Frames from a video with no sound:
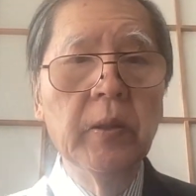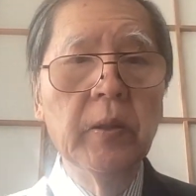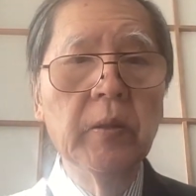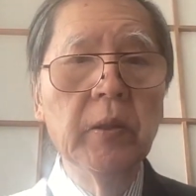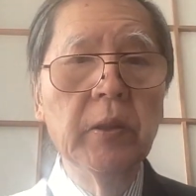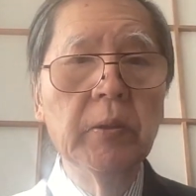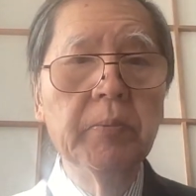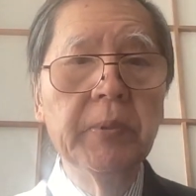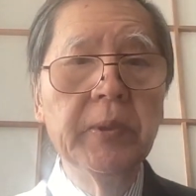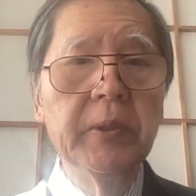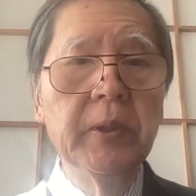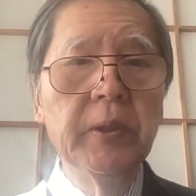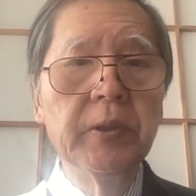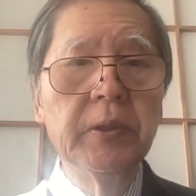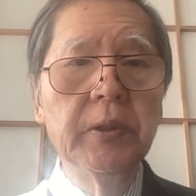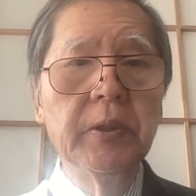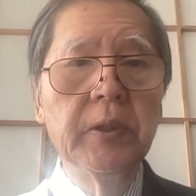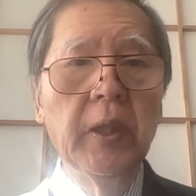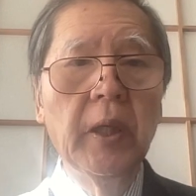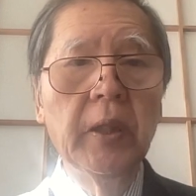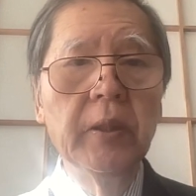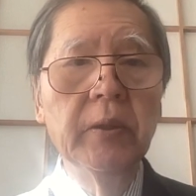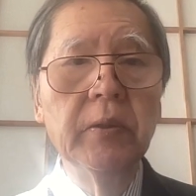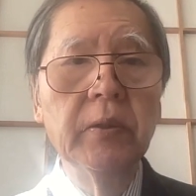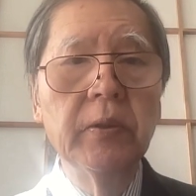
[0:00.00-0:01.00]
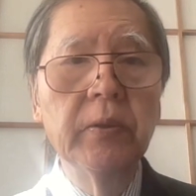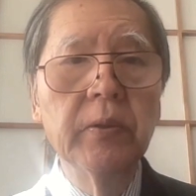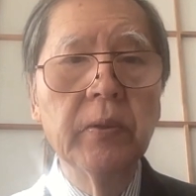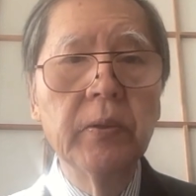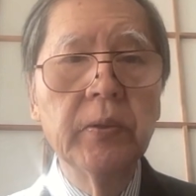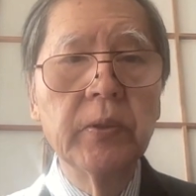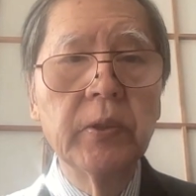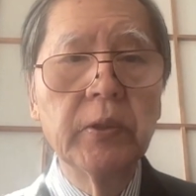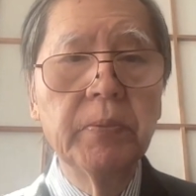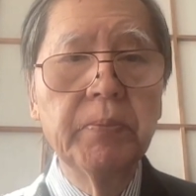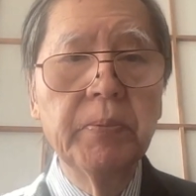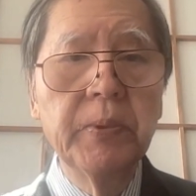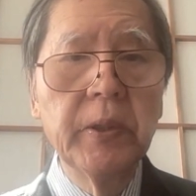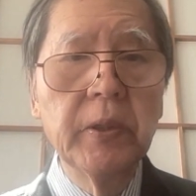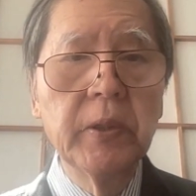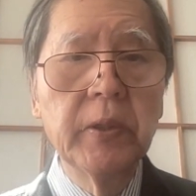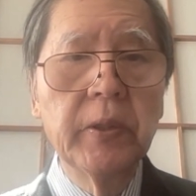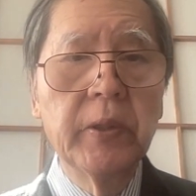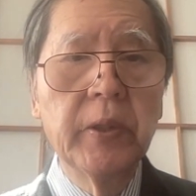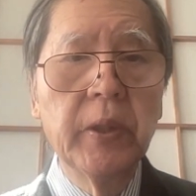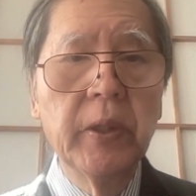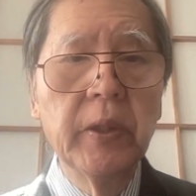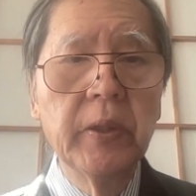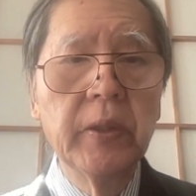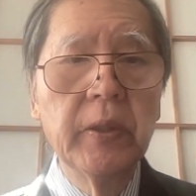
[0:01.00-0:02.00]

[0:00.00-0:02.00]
you had better start to speak